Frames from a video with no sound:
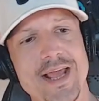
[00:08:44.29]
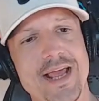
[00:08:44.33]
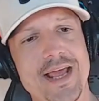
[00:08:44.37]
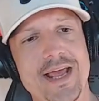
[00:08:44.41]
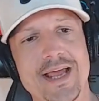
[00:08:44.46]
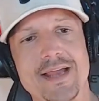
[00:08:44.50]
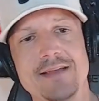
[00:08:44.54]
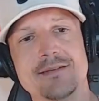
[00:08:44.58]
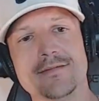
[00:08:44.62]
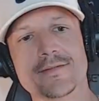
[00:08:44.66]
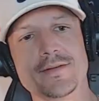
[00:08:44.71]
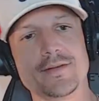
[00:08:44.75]

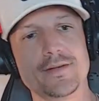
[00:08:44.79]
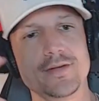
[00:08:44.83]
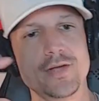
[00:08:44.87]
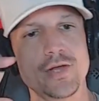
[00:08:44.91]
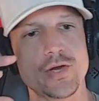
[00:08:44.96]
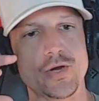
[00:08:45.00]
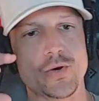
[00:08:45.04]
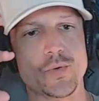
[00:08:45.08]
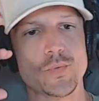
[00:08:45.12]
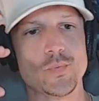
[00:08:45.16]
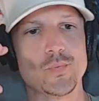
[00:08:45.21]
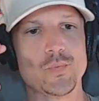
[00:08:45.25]
And, you
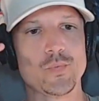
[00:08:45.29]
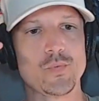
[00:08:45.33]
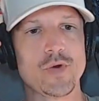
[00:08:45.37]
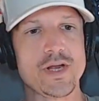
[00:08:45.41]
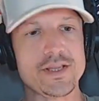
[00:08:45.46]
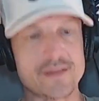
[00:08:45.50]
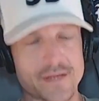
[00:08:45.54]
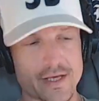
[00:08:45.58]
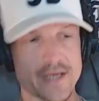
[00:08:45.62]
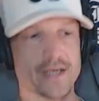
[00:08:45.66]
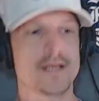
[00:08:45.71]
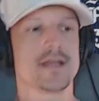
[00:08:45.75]
know,
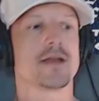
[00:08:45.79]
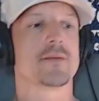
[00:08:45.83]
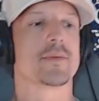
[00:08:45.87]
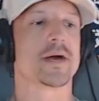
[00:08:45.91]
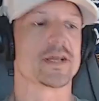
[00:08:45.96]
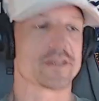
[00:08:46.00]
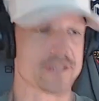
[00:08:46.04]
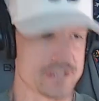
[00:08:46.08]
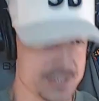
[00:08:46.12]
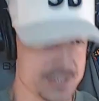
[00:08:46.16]
rethinking about